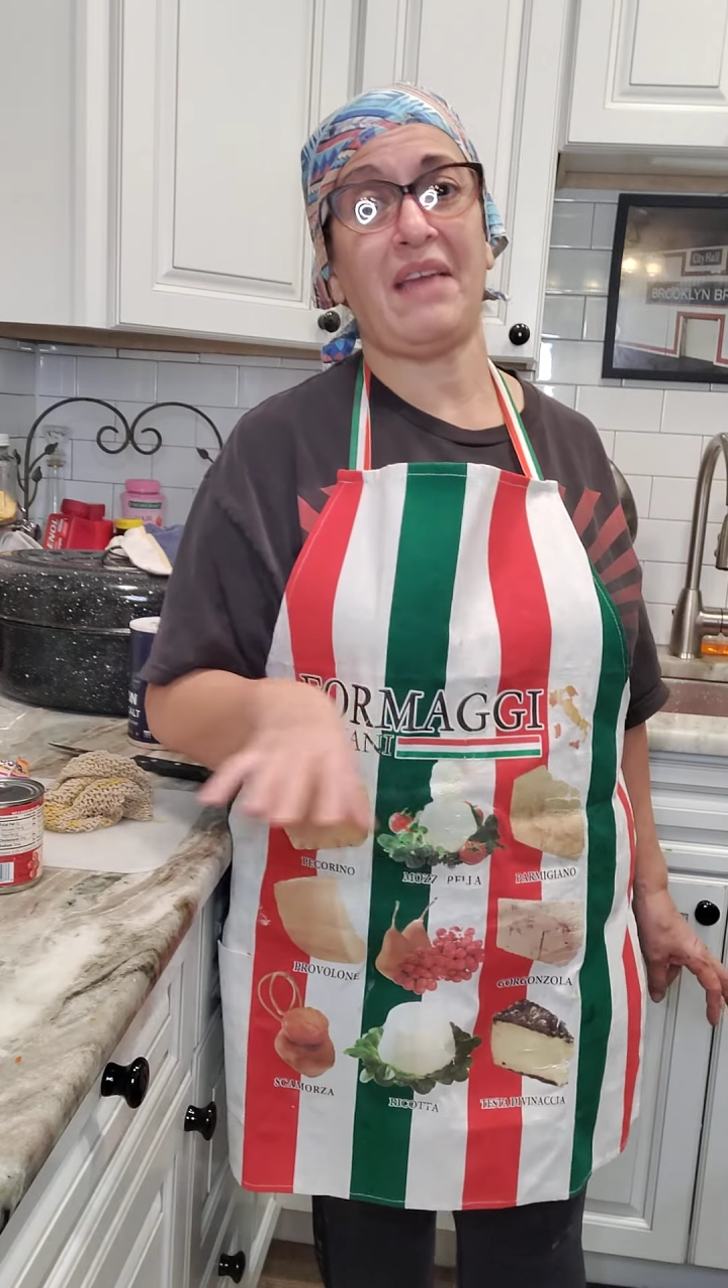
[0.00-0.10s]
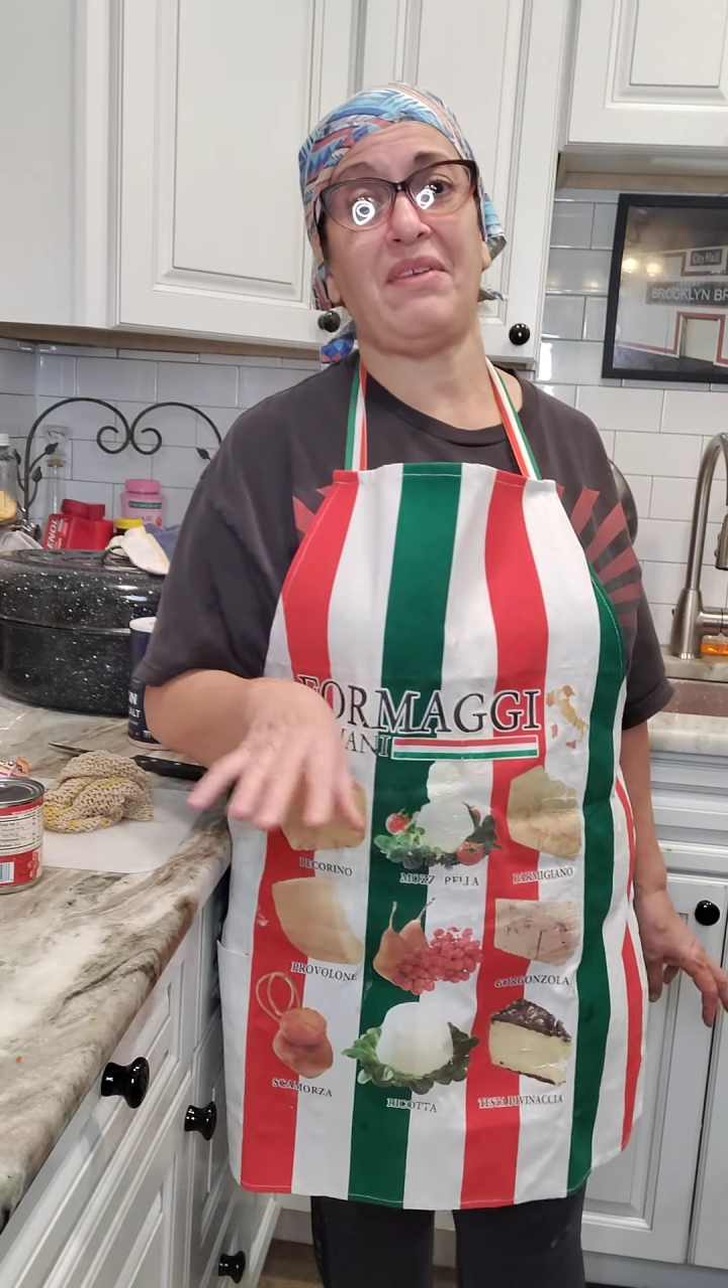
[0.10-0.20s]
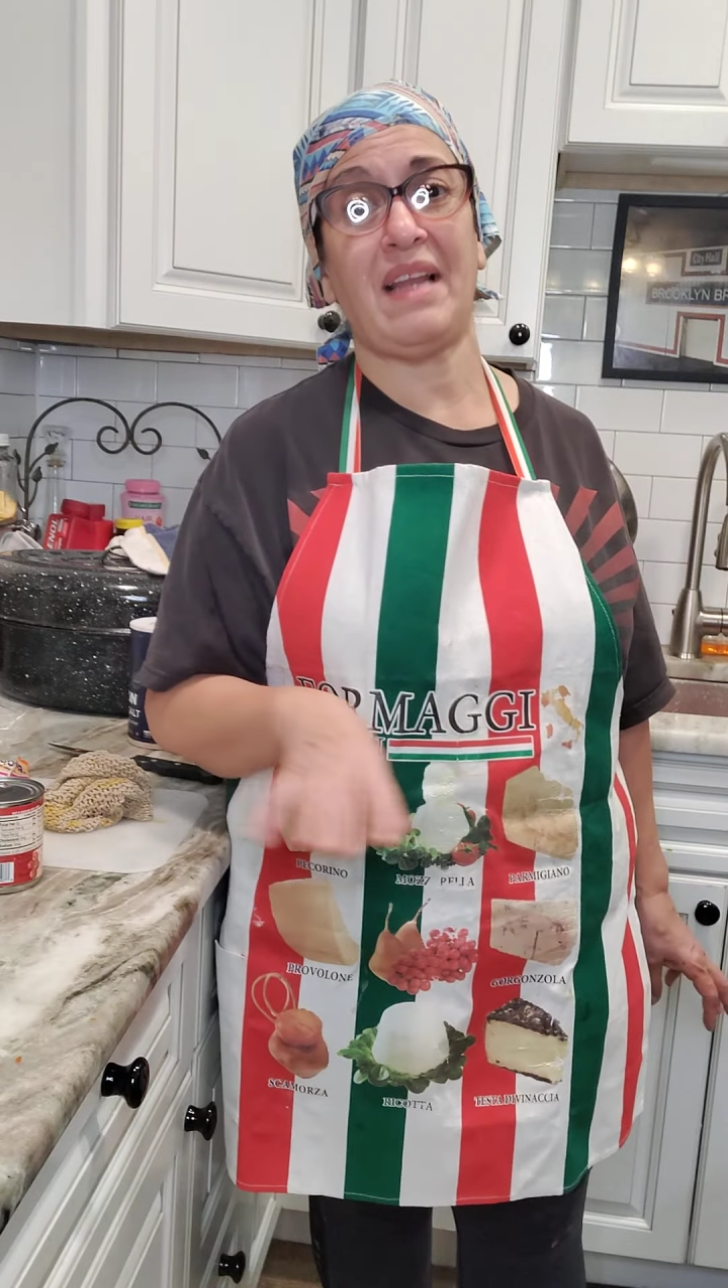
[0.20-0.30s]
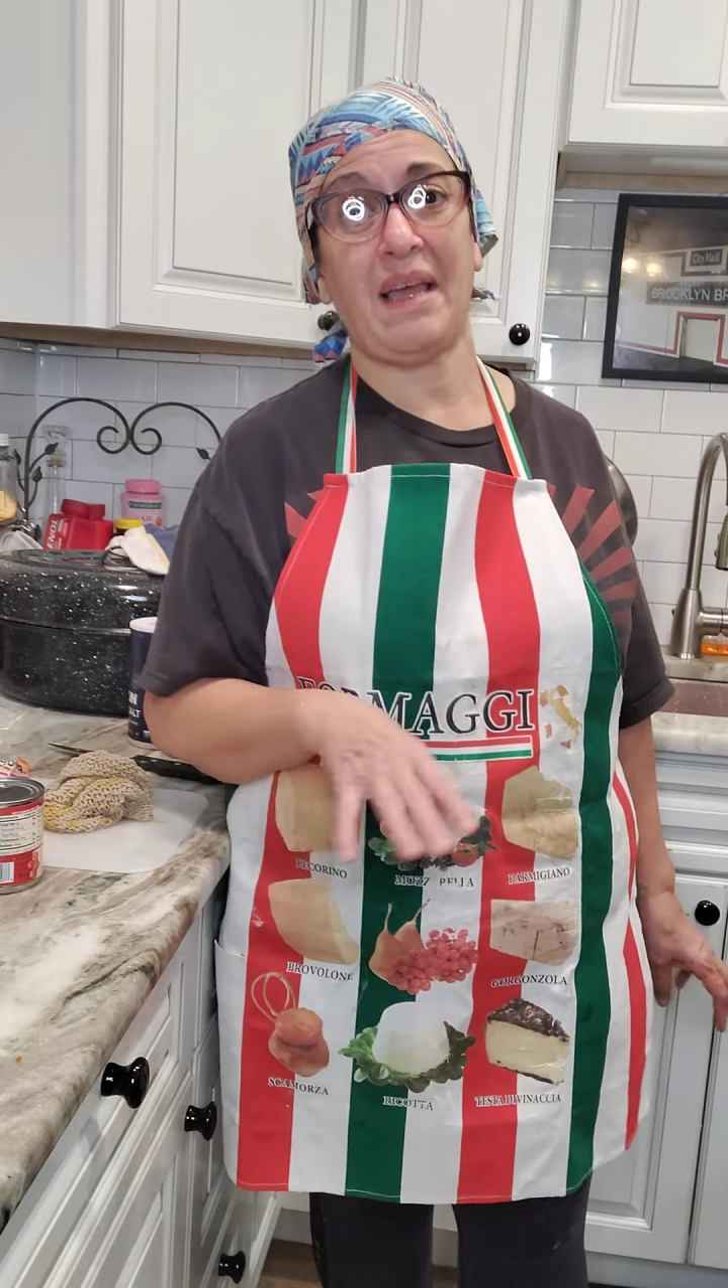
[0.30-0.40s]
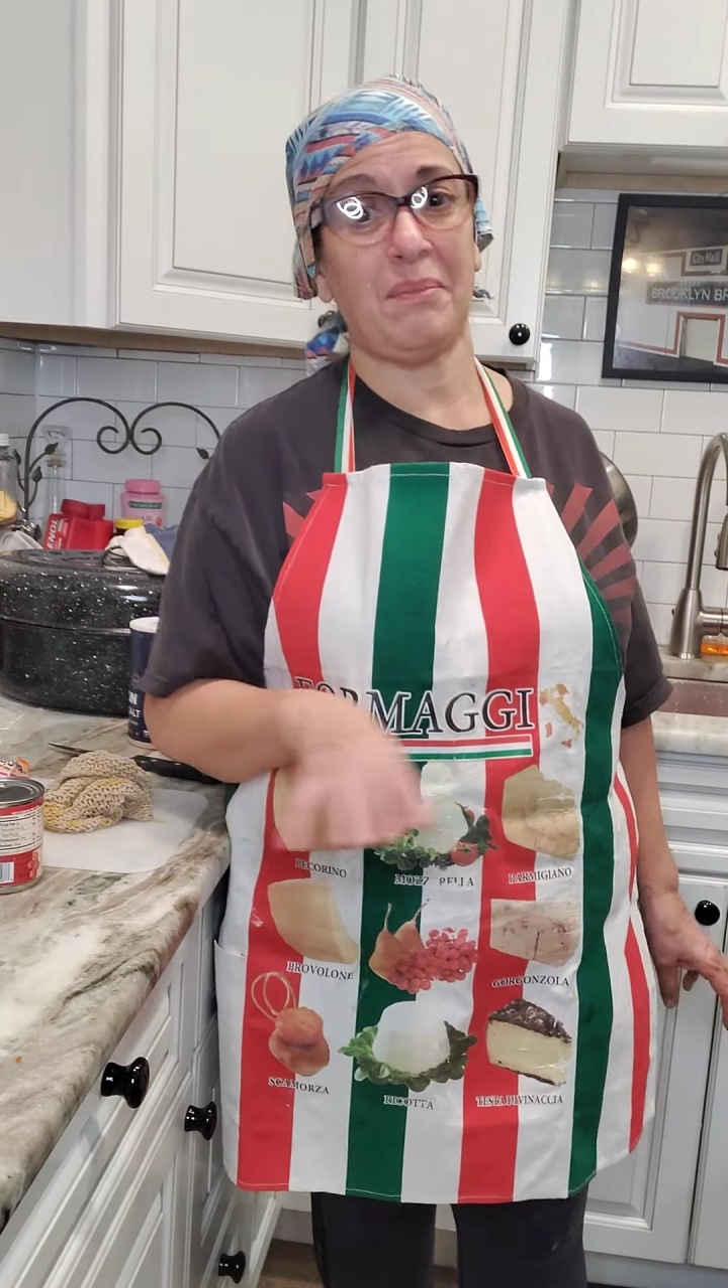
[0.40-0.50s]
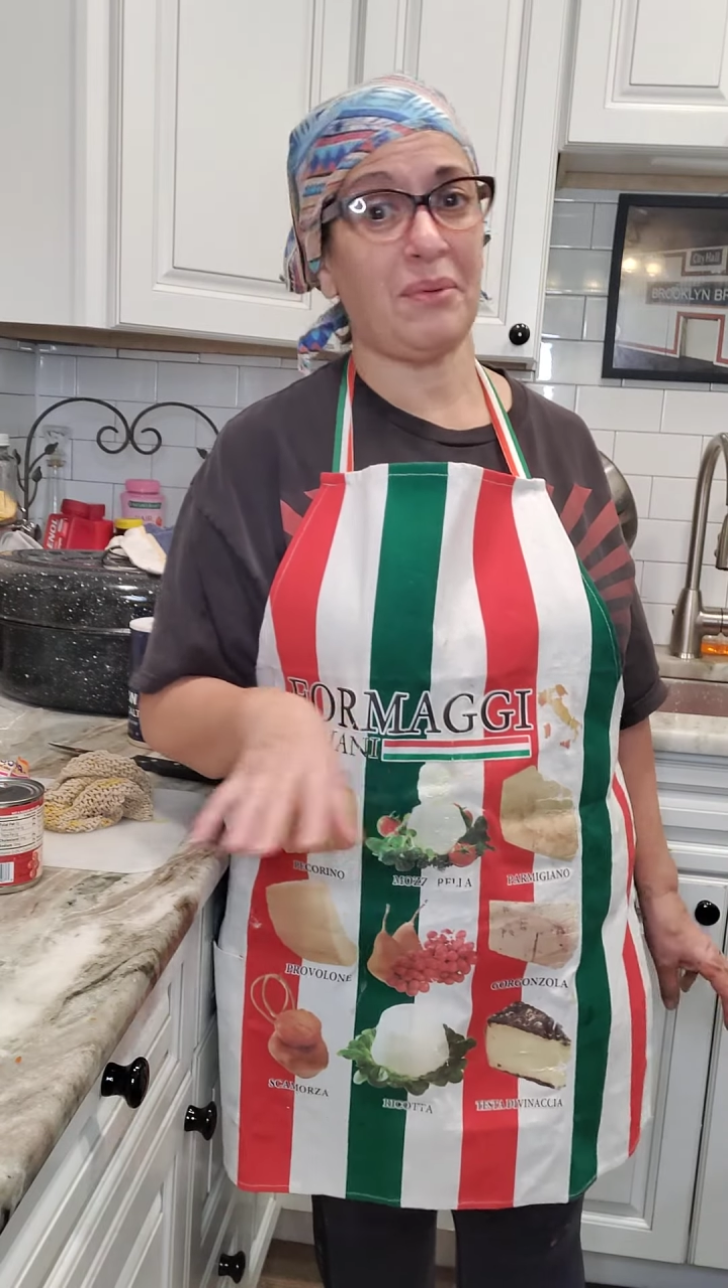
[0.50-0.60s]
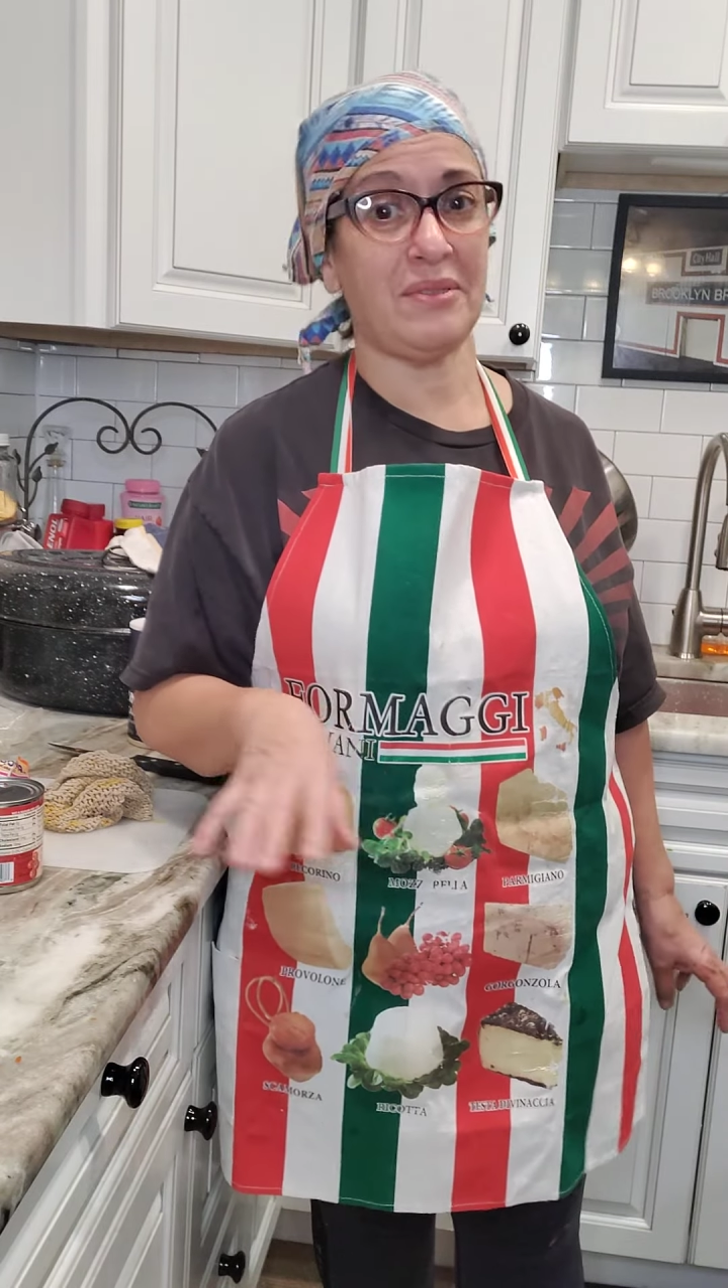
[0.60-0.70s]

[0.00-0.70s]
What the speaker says: every Latin